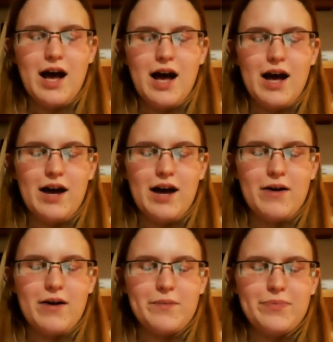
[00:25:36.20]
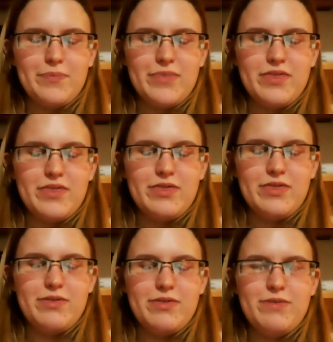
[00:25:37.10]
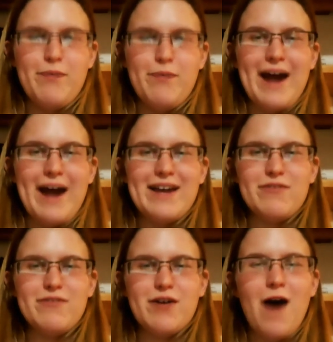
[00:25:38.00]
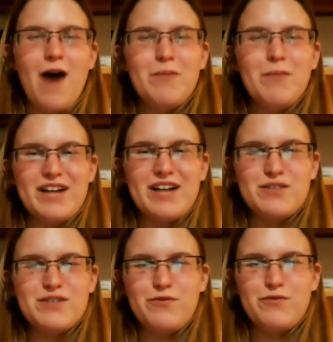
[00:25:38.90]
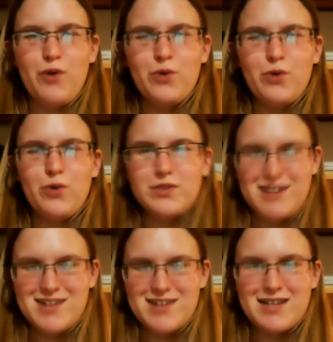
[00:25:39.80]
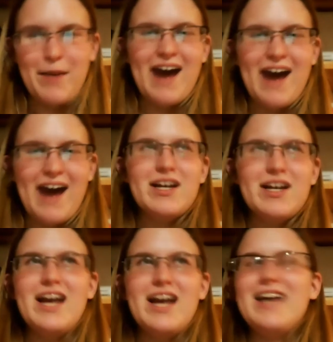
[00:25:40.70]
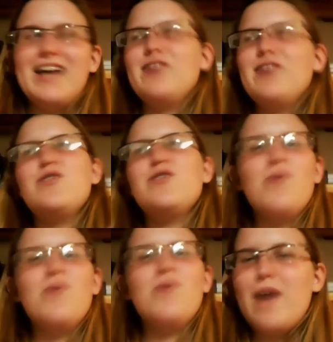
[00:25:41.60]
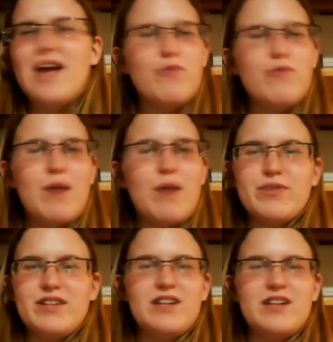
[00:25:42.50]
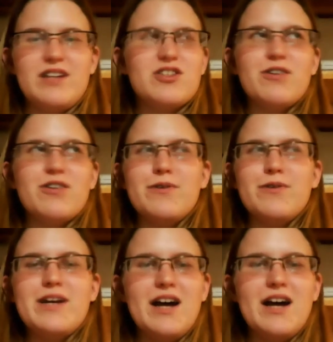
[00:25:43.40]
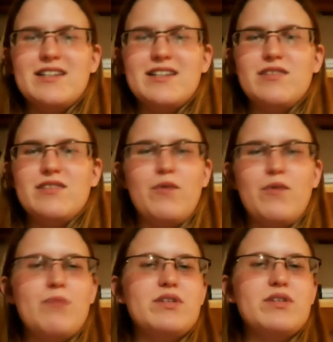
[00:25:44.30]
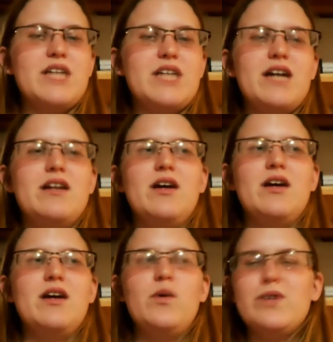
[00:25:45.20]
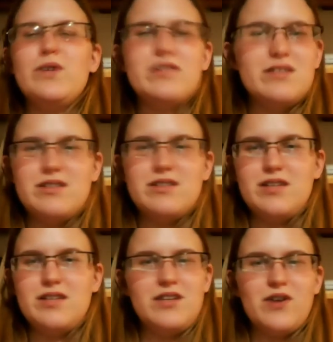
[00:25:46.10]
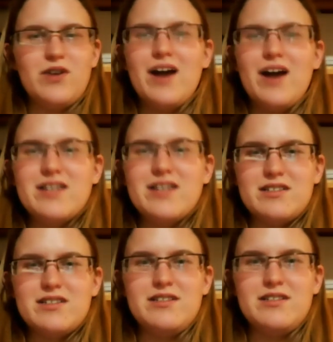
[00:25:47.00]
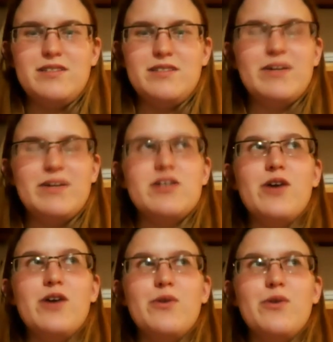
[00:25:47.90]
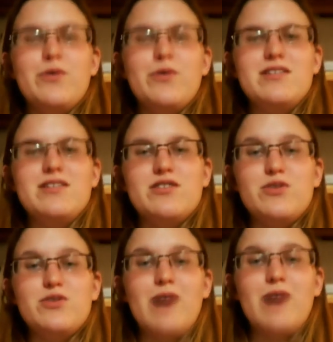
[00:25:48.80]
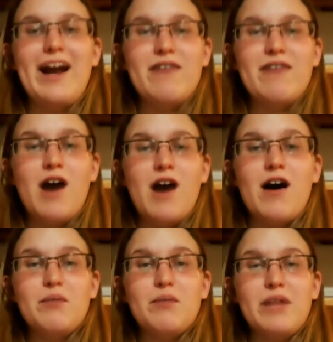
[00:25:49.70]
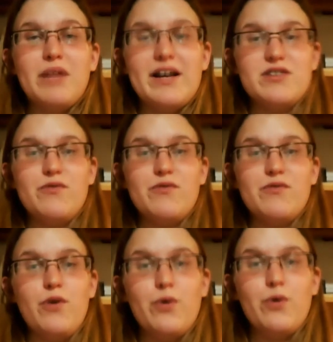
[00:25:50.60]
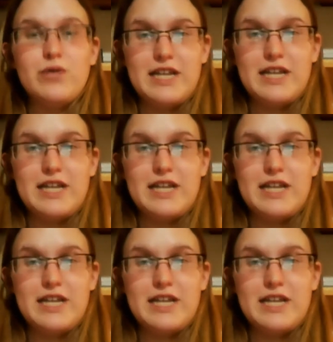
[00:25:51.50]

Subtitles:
Um, my complex vocal tics that I'm having in no way represents chorea. It doesn't represent Wilson's disease or Huntington's disease because those diseases do not have complex vocal tics.